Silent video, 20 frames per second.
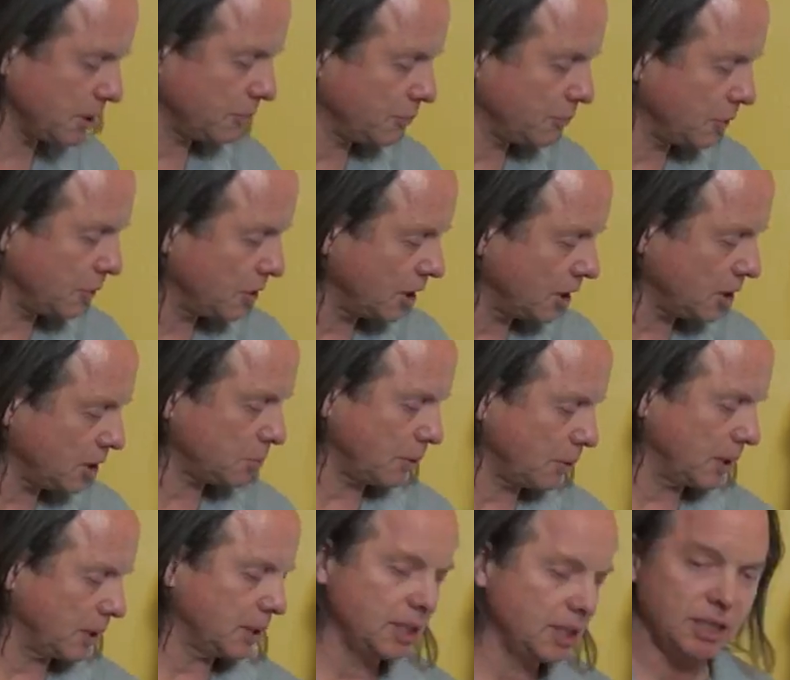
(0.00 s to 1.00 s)
for this
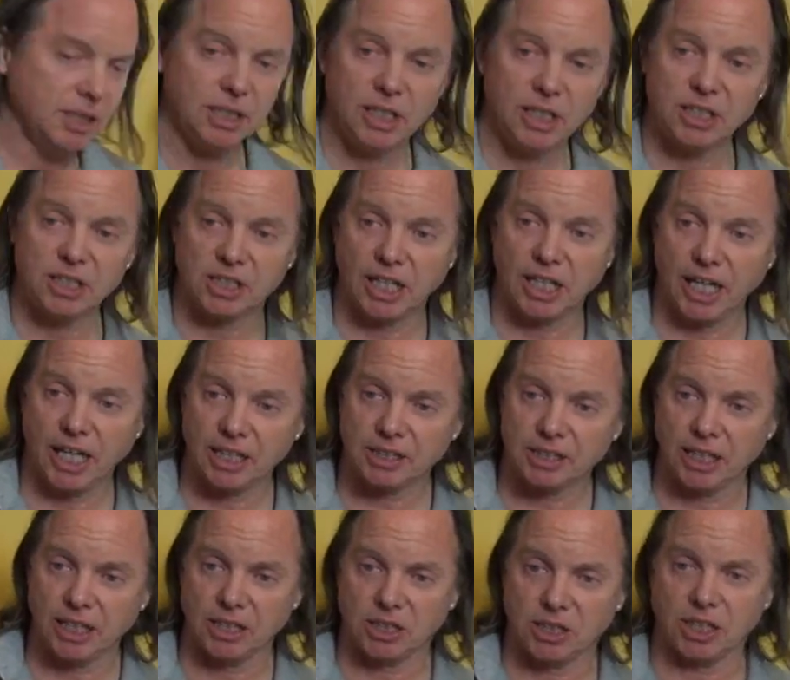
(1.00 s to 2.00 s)
one is
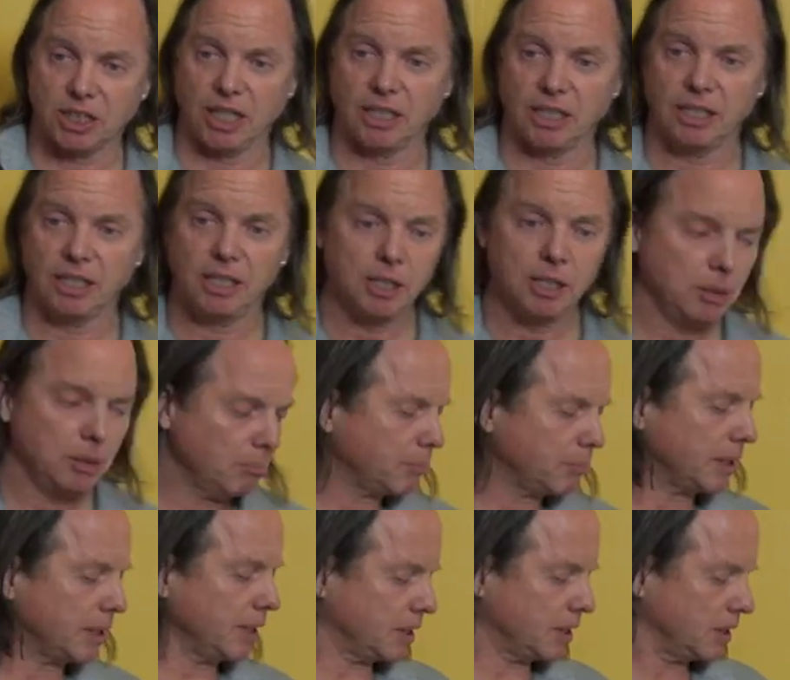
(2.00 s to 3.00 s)
SHA.
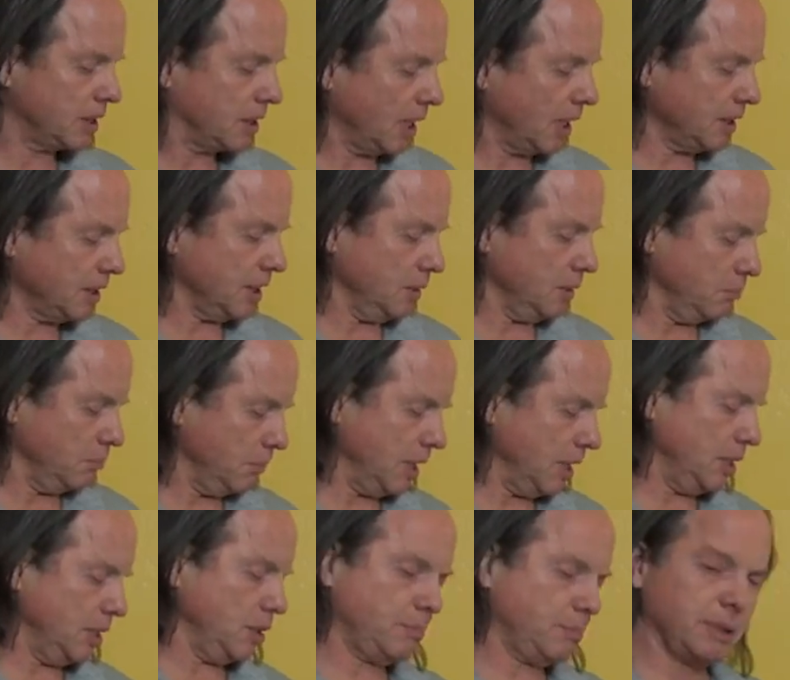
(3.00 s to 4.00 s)
But it doesn't
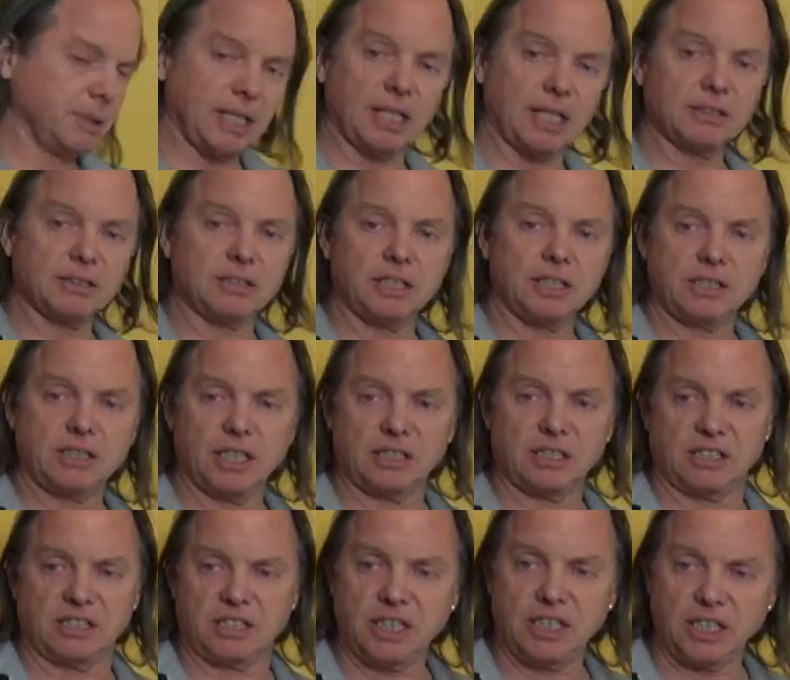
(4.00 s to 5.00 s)
mean you pronounce this
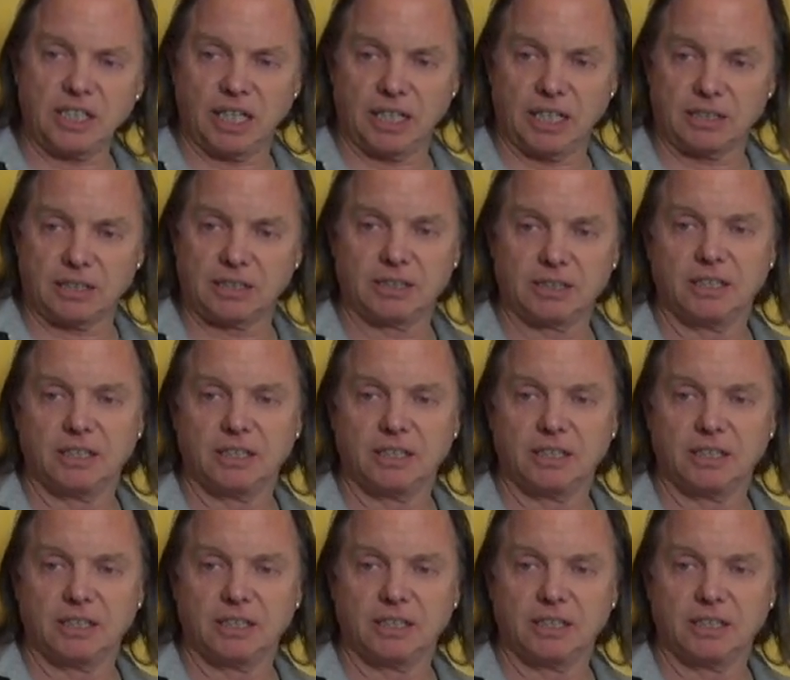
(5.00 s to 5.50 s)
as ZH.